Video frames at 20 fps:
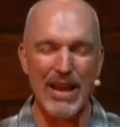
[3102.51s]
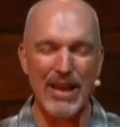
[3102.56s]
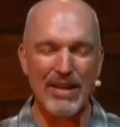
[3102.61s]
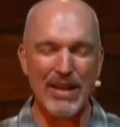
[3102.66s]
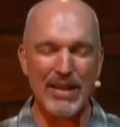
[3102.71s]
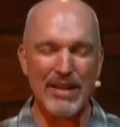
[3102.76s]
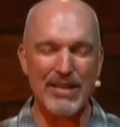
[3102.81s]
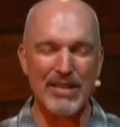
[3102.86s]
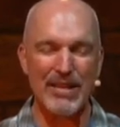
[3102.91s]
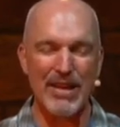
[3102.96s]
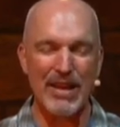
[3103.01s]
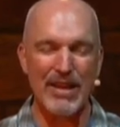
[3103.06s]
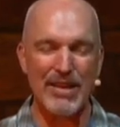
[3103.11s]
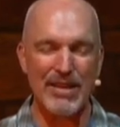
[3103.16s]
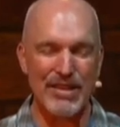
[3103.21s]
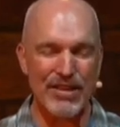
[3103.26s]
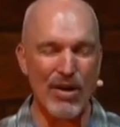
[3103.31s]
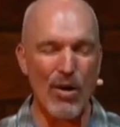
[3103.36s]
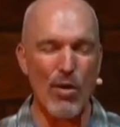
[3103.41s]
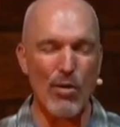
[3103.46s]
that's
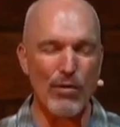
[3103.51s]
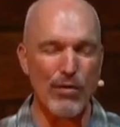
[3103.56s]
so